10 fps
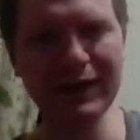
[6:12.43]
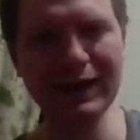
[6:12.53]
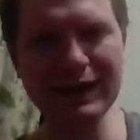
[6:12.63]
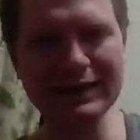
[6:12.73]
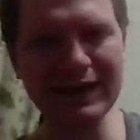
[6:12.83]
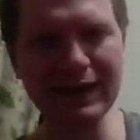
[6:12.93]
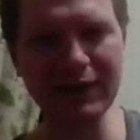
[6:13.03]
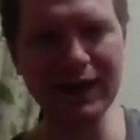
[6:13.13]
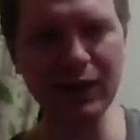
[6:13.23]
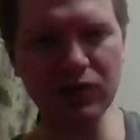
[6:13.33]
It's kind of
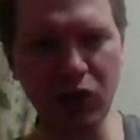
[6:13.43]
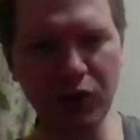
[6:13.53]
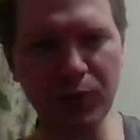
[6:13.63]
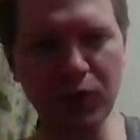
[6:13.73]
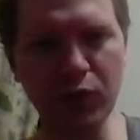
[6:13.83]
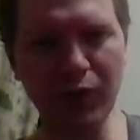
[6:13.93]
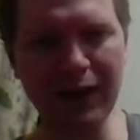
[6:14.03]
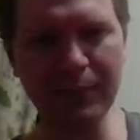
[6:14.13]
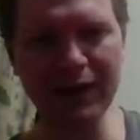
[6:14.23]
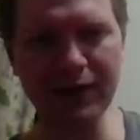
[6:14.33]
like a Dark Moon
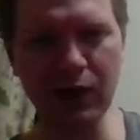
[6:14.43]
Rabbit